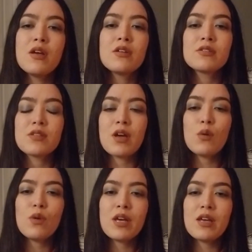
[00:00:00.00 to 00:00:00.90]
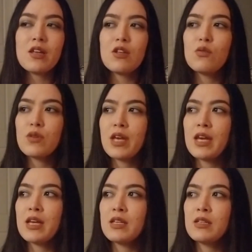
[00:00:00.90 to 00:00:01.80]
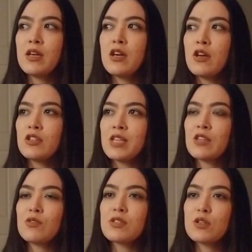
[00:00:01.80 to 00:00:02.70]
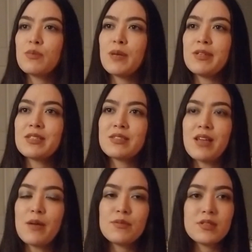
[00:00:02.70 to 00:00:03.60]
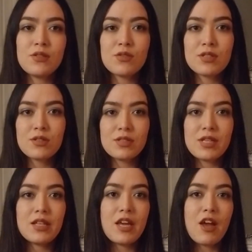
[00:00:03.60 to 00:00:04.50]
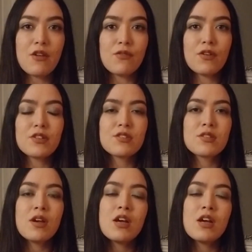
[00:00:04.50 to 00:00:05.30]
So that way you can take those little baby steps and those little daily efforts